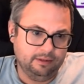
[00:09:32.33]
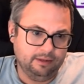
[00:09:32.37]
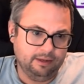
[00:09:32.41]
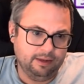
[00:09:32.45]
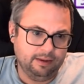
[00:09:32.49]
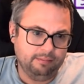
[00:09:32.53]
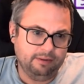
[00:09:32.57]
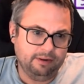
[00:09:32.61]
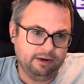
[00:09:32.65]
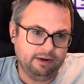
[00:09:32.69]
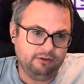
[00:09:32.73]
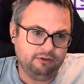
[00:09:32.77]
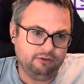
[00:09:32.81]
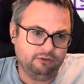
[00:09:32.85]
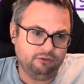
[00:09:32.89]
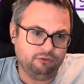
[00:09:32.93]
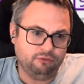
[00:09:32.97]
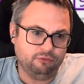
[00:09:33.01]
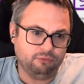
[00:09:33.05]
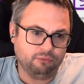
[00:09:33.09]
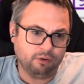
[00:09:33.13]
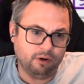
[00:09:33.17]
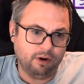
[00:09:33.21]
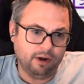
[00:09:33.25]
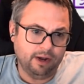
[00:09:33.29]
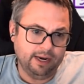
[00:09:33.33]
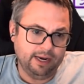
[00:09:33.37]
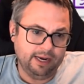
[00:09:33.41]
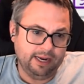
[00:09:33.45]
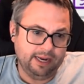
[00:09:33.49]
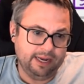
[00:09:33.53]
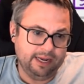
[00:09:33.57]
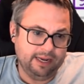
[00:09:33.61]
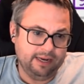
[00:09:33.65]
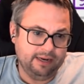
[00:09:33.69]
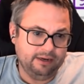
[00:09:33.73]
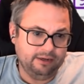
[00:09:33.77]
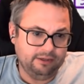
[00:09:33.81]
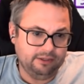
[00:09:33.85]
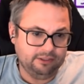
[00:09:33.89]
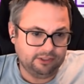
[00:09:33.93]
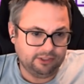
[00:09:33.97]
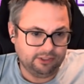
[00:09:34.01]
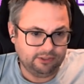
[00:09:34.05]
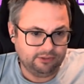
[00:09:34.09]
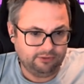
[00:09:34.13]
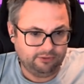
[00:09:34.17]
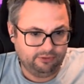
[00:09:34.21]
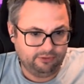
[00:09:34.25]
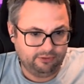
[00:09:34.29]
going to just draw it in
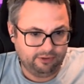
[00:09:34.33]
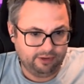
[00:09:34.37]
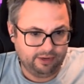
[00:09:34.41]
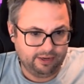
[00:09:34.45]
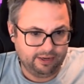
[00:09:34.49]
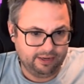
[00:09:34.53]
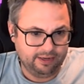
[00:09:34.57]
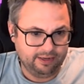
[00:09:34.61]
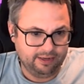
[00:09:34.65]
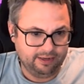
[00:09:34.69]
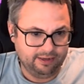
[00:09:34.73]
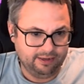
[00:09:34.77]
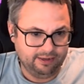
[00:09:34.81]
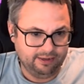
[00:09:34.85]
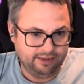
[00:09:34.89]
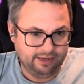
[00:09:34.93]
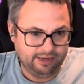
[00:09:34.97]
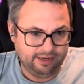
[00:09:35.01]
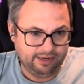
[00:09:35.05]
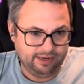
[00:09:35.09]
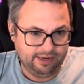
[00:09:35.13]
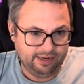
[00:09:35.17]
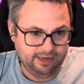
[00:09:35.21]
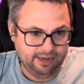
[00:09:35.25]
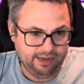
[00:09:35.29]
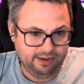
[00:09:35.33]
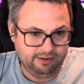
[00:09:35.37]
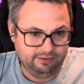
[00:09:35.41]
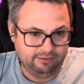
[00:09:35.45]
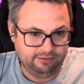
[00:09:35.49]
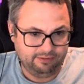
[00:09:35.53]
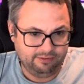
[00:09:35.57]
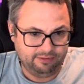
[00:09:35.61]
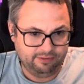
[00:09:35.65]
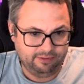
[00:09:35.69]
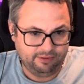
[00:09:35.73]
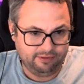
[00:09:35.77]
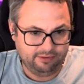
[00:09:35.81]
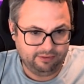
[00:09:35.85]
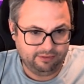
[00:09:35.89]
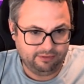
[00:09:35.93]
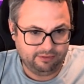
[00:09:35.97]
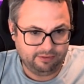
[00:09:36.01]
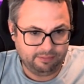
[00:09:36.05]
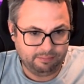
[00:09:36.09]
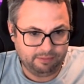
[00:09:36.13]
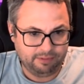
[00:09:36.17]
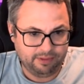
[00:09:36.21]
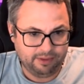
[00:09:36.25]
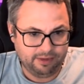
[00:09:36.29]
just in case there's
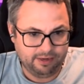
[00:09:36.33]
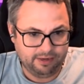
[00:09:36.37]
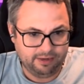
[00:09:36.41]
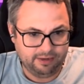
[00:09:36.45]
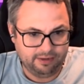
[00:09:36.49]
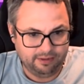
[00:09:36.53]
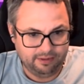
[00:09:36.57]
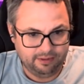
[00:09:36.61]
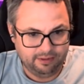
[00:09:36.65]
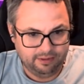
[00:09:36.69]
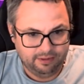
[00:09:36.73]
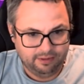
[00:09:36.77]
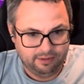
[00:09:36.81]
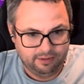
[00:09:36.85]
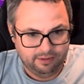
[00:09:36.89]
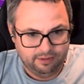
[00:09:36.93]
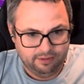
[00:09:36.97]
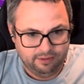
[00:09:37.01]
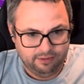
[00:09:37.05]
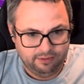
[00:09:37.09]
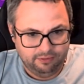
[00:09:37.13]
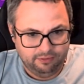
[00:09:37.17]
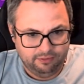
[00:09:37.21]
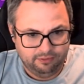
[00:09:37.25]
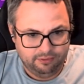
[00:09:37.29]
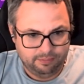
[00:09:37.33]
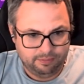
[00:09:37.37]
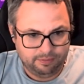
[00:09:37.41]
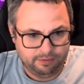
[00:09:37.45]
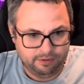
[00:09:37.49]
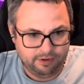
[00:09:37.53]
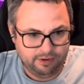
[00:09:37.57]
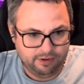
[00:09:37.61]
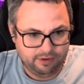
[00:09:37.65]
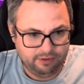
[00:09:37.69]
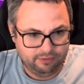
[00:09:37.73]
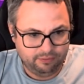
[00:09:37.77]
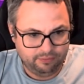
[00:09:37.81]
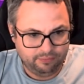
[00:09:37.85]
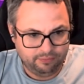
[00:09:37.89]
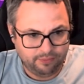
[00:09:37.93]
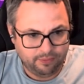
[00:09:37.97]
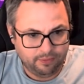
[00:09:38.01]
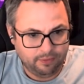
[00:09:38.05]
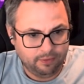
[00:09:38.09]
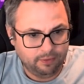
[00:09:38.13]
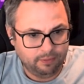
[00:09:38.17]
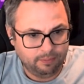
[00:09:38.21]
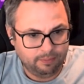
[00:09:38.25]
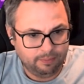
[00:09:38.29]
something super
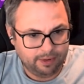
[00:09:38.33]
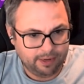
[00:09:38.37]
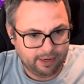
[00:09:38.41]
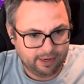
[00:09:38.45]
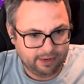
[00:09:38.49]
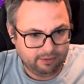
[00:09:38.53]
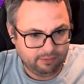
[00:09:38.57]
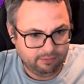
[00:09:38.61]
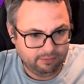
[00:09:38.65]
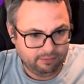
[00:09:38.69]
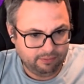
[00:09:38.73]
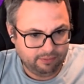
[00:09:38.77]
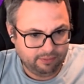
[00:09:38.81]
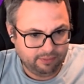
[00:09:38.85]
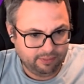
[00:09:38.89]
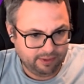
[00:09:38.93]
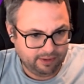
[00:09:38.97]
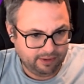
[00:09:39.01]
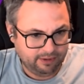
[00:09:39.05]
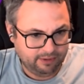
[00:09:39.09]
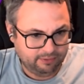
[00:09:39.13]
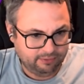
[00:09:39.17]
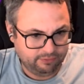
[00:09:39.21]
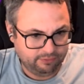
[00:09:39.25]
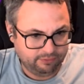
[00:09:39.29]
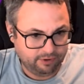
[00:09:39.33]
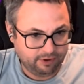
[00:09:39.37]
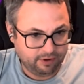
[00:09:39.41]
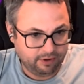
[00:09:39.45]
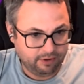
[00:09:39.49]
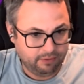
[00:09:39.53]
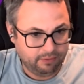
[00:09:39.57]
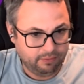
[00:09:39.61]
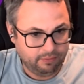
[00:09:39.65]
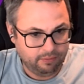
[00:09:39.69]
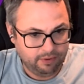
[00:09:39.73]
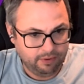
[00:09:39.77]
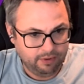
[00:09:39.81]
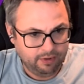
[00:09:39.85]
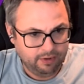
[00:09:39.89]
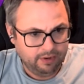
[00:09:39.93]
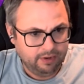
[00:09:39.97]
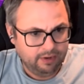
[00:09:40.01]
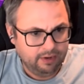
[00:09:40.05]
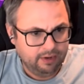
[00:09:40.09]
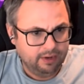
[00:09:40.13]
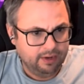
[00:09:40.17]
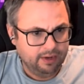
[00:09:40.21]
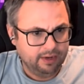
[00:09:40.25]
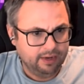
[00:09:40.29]
useful, but I don't think so.
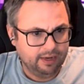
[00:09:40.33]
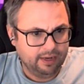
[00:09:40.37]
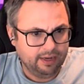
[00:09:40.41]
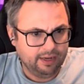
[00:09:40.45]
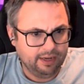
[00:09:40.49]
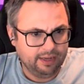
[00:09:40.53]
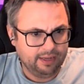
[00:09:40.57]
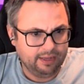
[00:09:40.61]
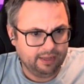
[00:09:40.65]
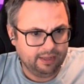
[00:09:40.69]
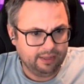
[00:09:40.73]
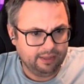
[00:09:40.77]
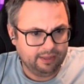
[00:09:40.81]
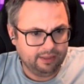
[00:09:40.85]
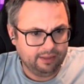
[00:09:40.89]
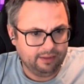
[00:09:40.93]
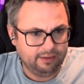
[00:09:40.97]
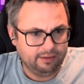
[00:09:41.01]
Oh,